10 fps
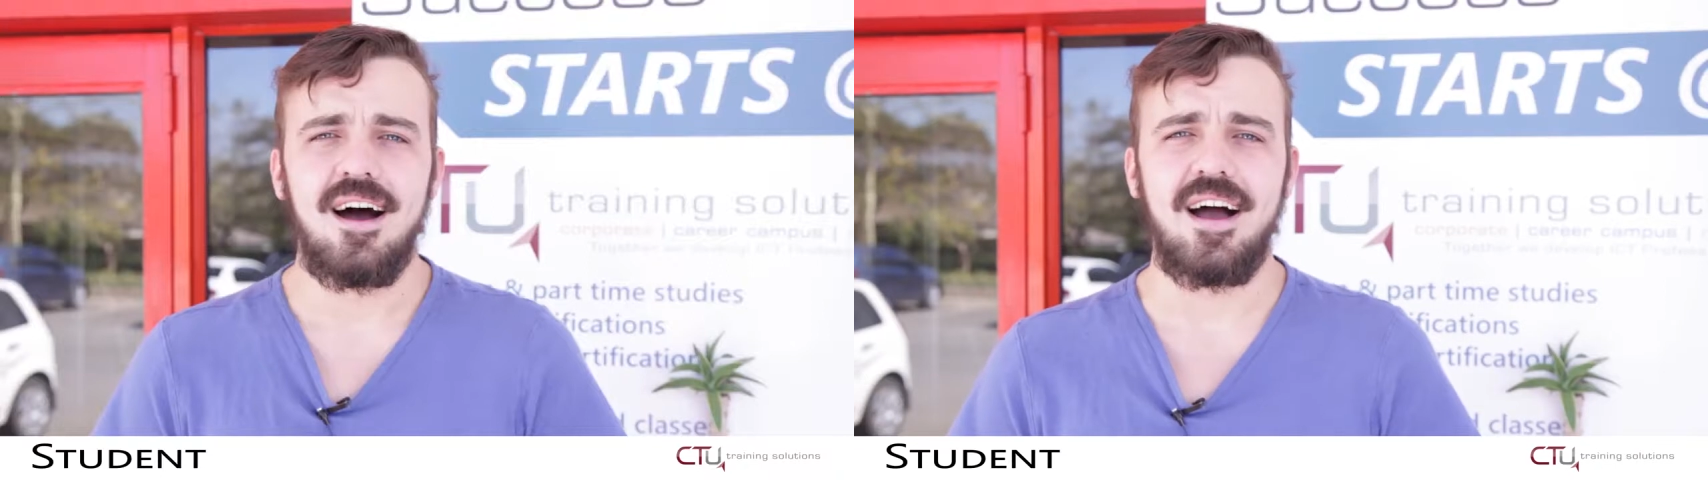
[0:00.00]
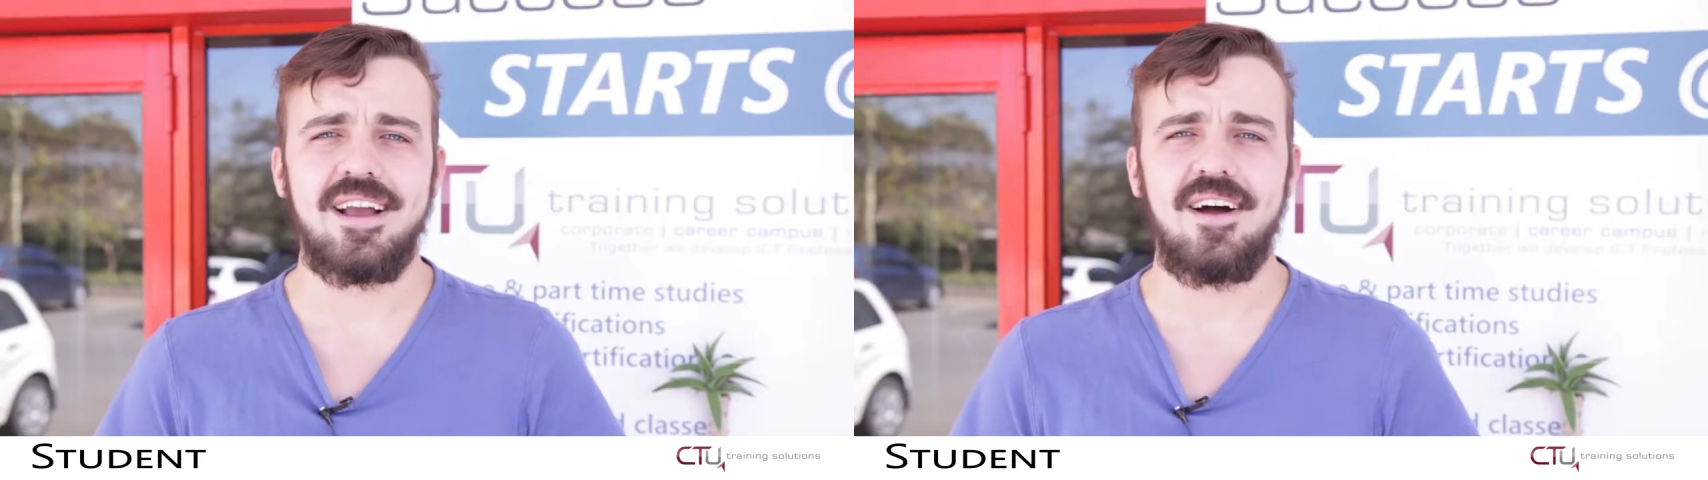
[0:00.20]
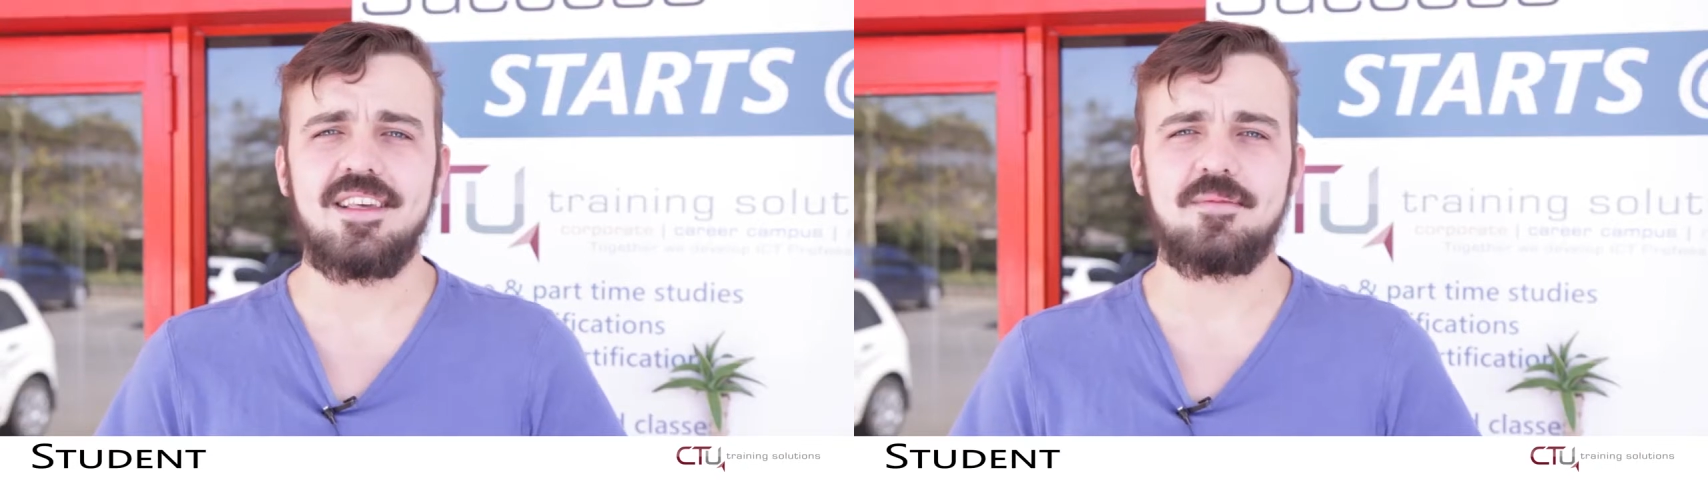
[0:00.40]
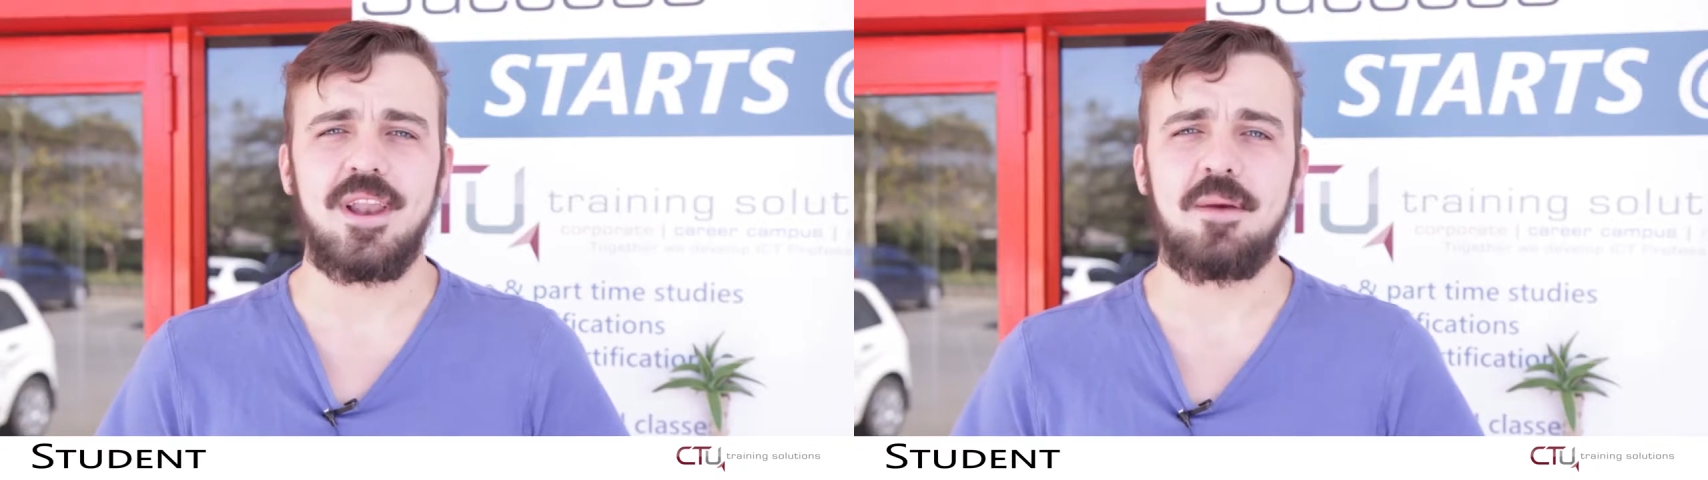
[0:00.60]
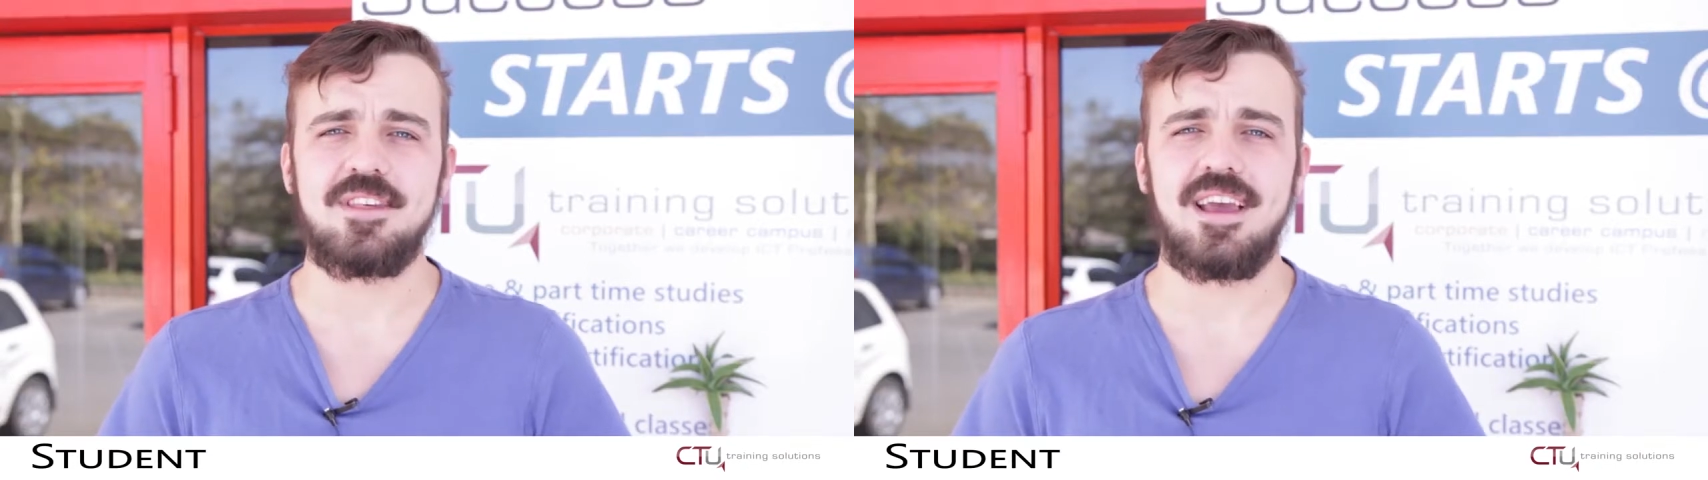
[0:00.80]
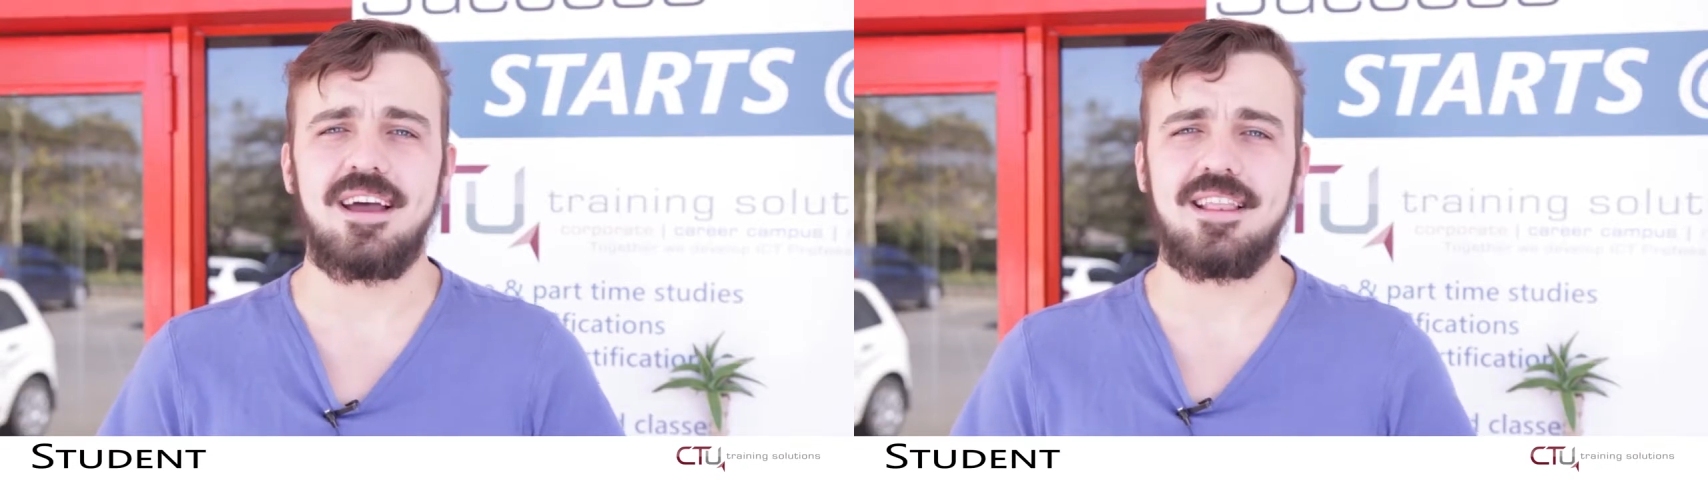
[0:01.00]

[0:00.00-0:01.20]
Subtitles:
Hi guys, my name is Gerrit